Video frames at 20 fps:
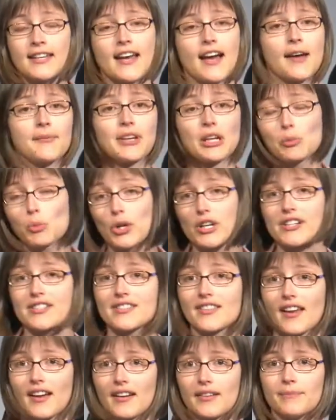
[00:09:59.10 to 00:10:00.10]
and it works
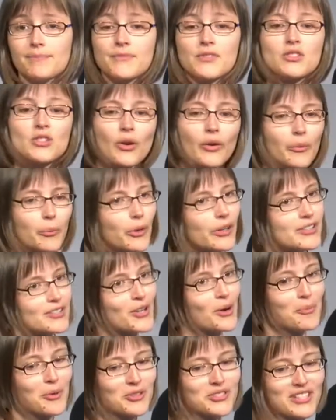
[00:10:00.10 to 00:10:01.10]
there. So it works
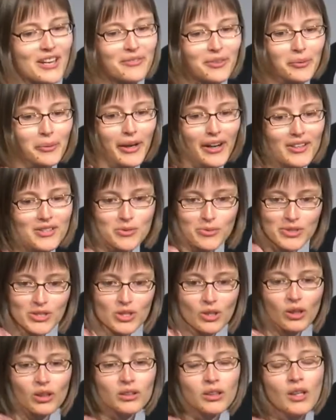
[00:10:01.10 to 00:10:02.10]
almost everywhere as a
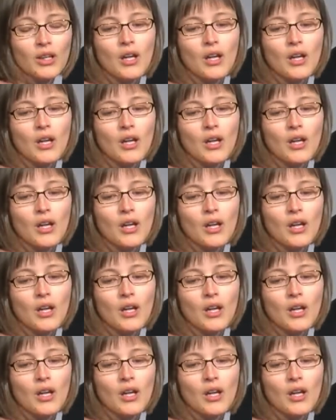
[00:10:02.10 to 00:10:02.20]
result.